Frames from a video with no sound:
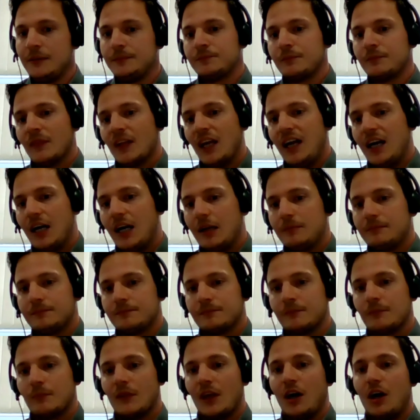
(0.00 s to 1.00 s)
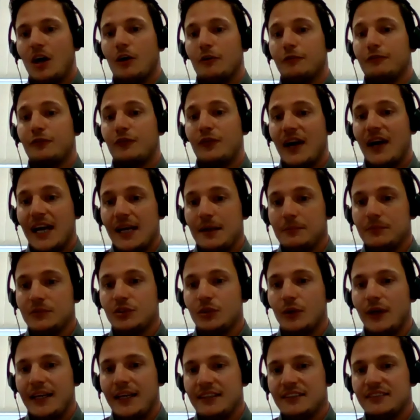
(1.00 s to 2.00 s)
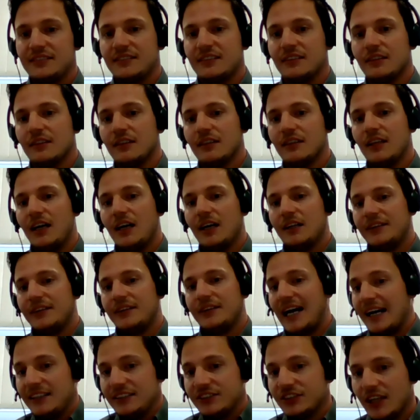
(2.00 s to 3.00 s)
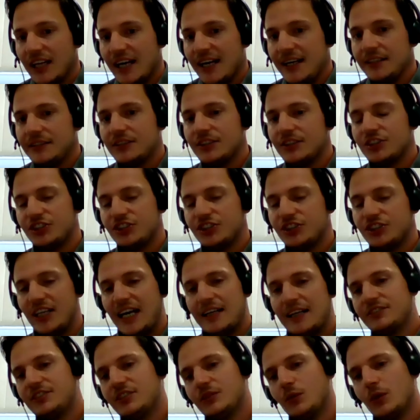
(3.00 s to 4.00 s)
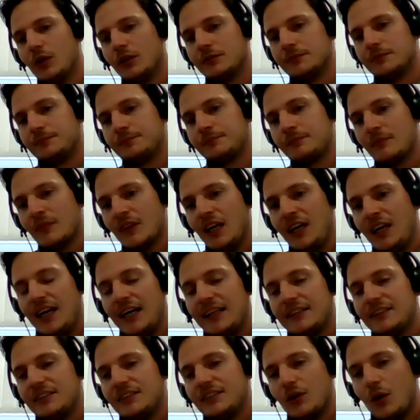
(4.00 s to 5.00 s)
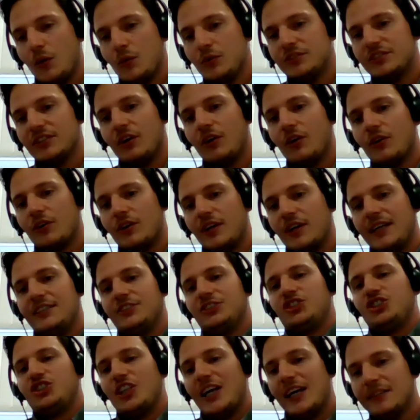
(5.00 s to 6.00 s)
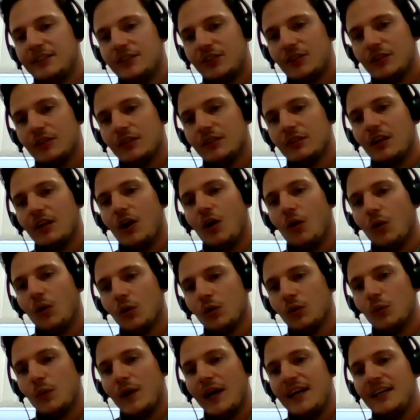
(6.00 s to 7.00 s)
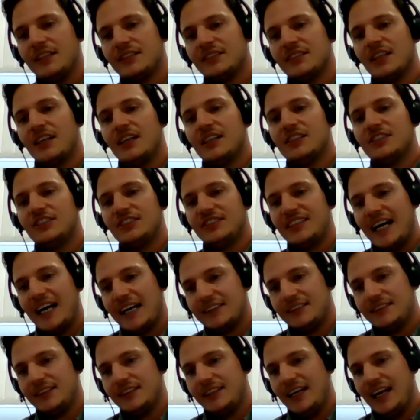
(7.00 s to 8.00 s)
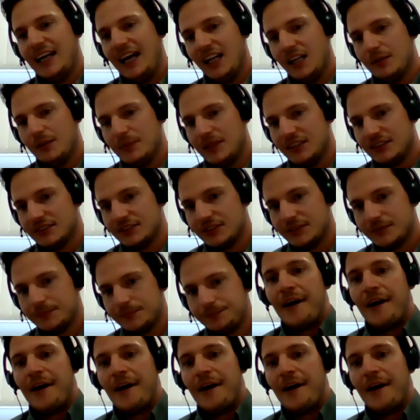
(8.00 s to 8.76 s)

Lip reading: a frame to install an isolators, and so on. And those are in general always static elements.